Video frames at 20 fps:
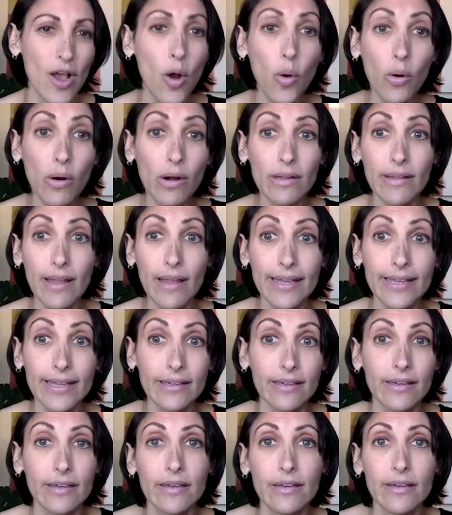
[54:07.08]
Or like,
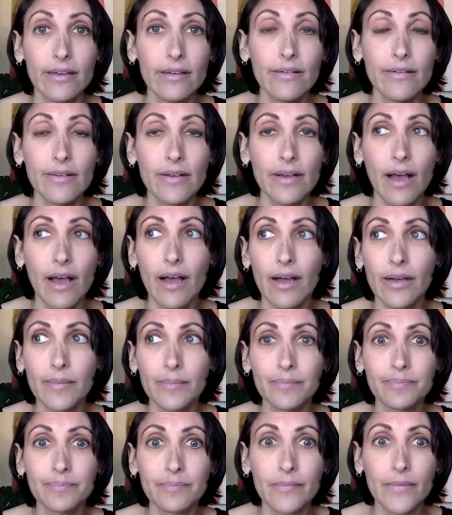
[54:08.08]

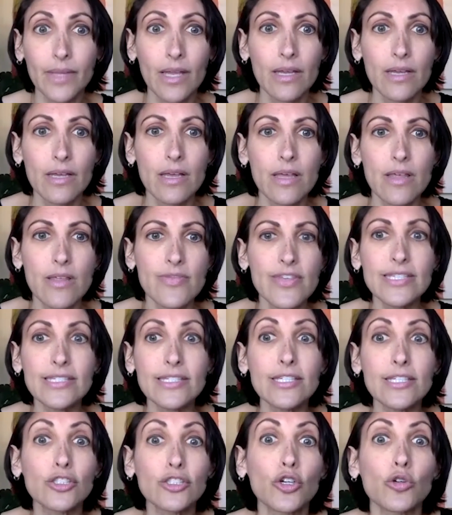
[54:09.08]
um, this
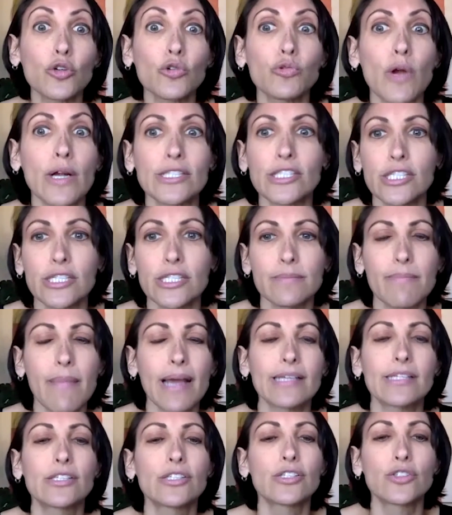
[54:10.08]
is crushing my
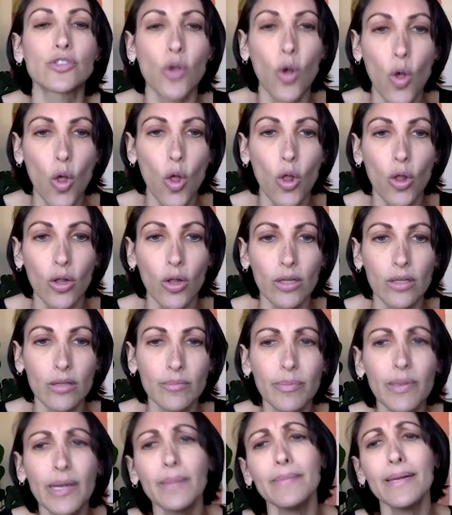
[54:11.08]
soul,
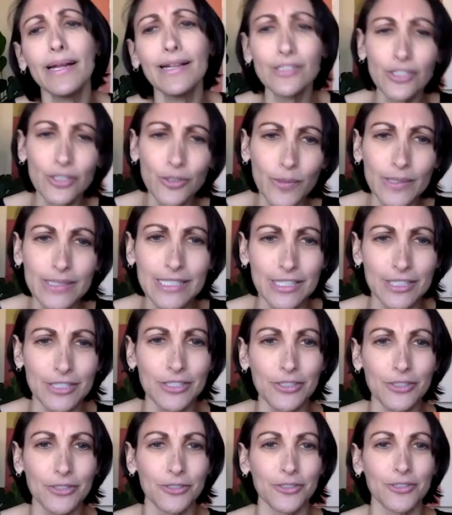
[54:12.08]
but I'm not sure what to
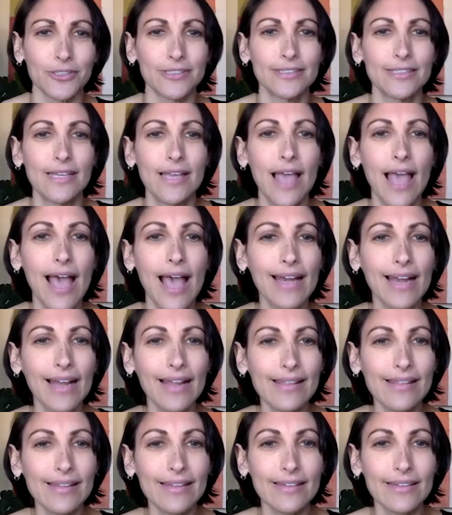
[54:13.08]
do. And I
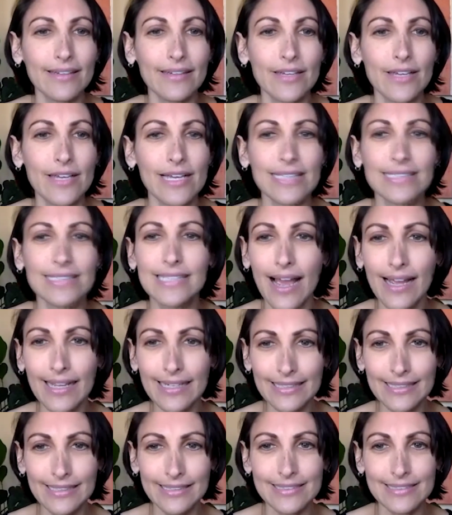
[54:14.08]
think
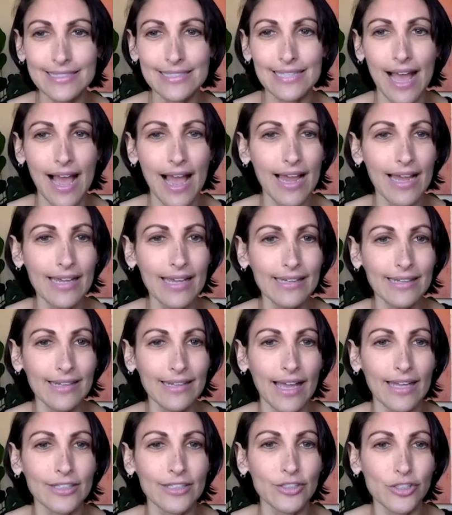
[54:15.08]
dying inside
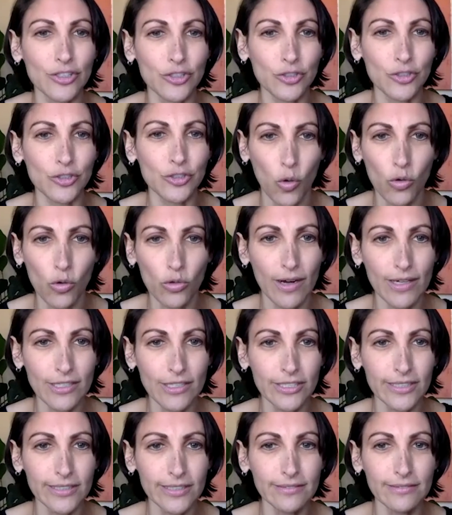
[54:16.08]
and soul
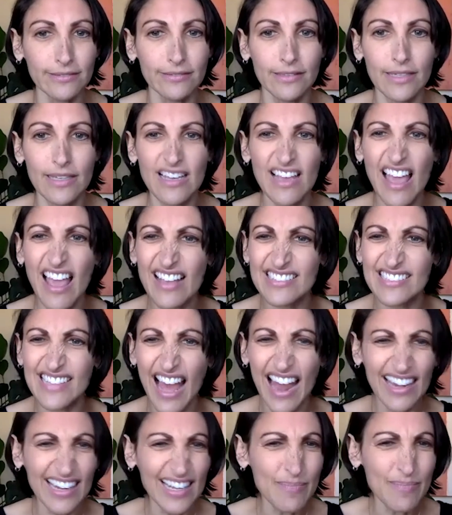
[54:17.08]
crushing, is
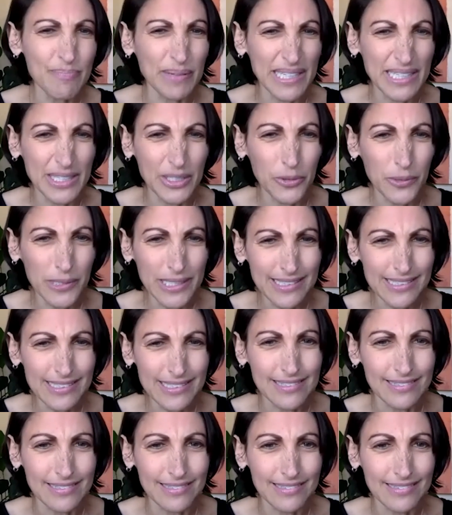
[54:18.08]
that
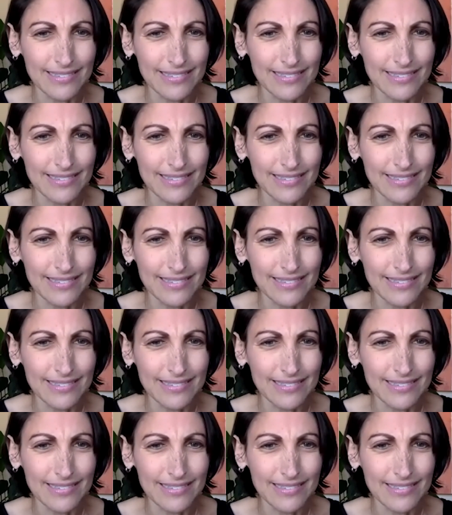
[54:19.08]
ambiguous?